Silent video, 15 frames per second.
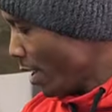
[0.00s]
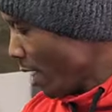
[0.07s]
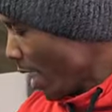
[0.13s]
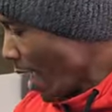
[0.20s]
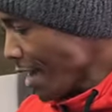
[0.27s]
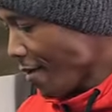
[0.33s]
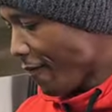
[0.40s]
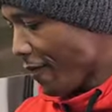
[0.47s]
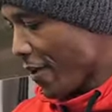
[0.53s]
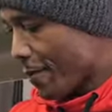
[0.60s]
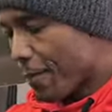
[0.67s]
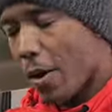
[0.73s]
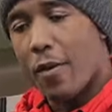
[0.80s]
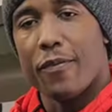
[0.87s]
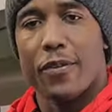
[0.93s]
and it fit
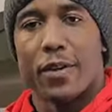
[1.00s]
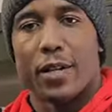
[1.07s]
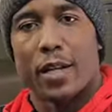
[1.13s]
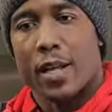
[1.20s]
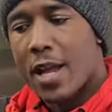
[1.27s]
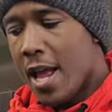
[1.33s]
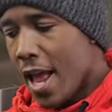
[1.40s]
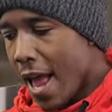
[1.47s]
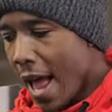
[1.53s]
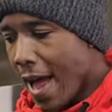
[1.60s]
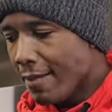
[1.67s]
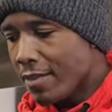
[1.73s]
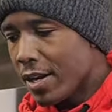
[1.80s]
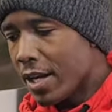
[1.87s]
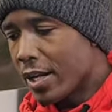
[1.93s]
perfectly.
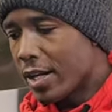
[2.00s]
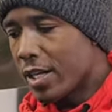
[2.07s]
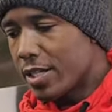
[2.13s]
Having a good